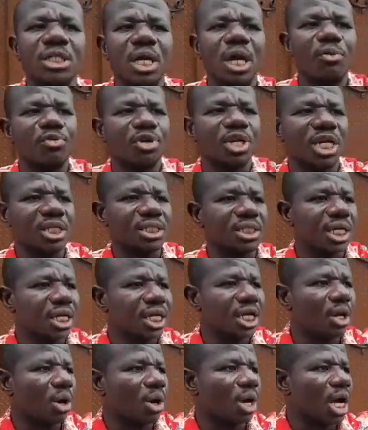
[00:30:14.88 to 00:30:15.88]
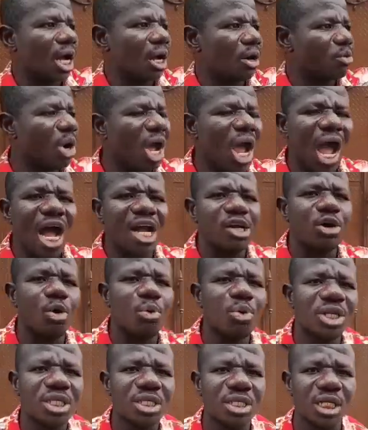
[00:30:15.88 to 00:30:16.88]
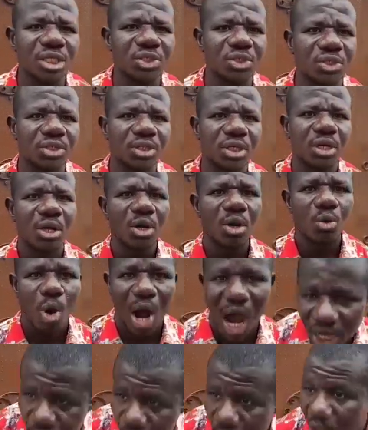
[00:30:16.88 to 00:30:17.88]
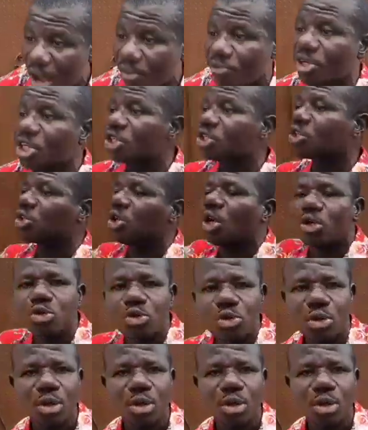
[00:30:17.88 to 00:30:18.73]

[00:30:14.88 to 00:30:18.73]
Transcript: evidence any longer. Where are your witnesses? Why are you having short